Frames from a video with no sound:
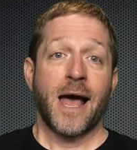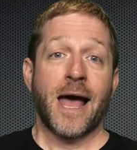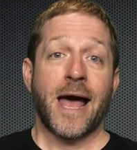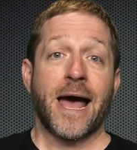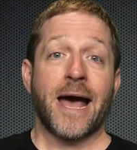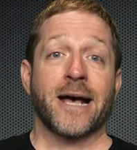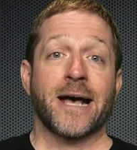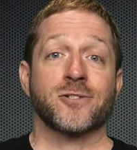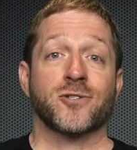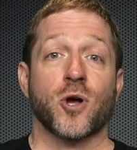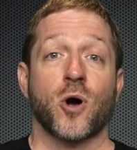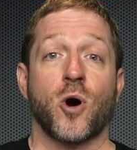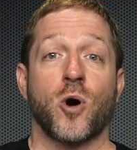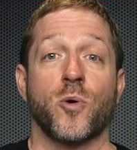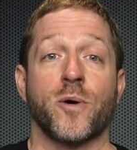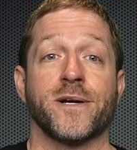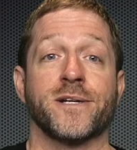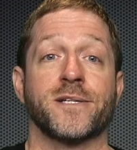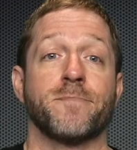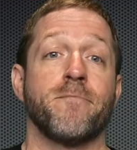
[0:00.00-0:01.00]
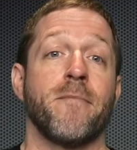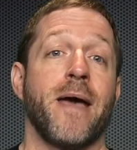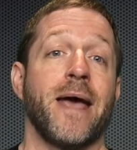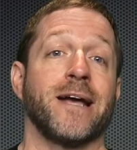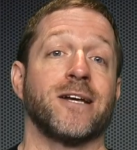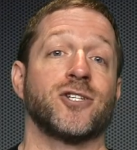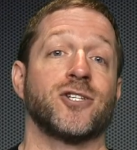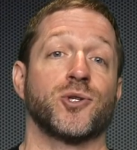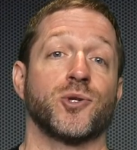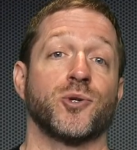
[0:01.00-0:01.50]
As always,
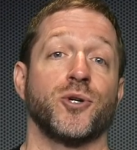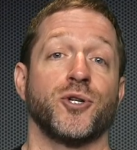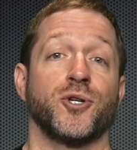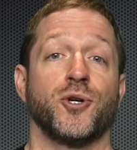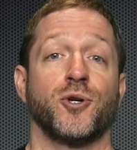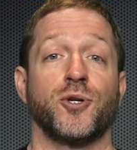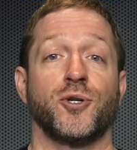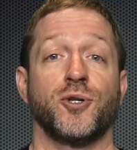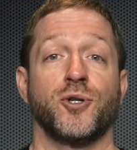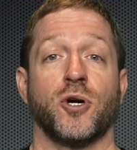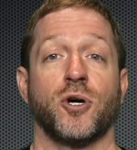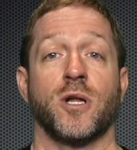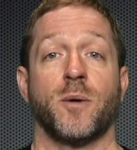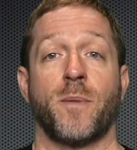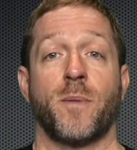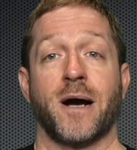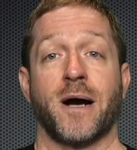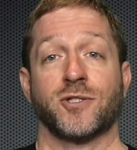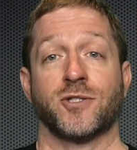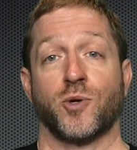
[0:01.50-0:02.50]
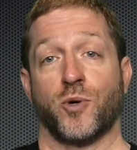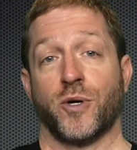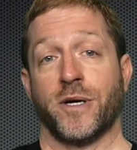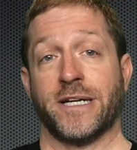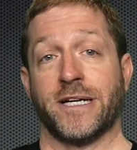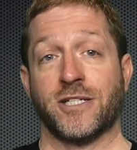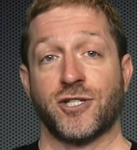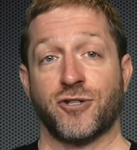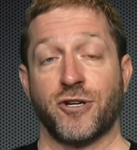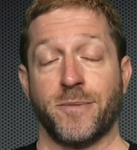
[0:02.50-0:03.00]
make sure your YoloBox or
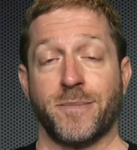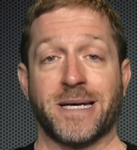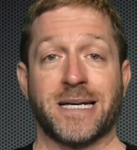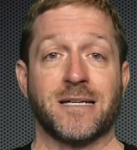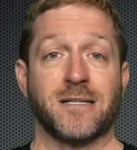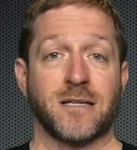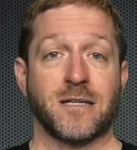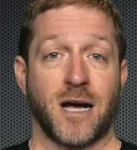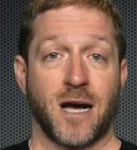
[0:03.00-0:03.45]
InStream is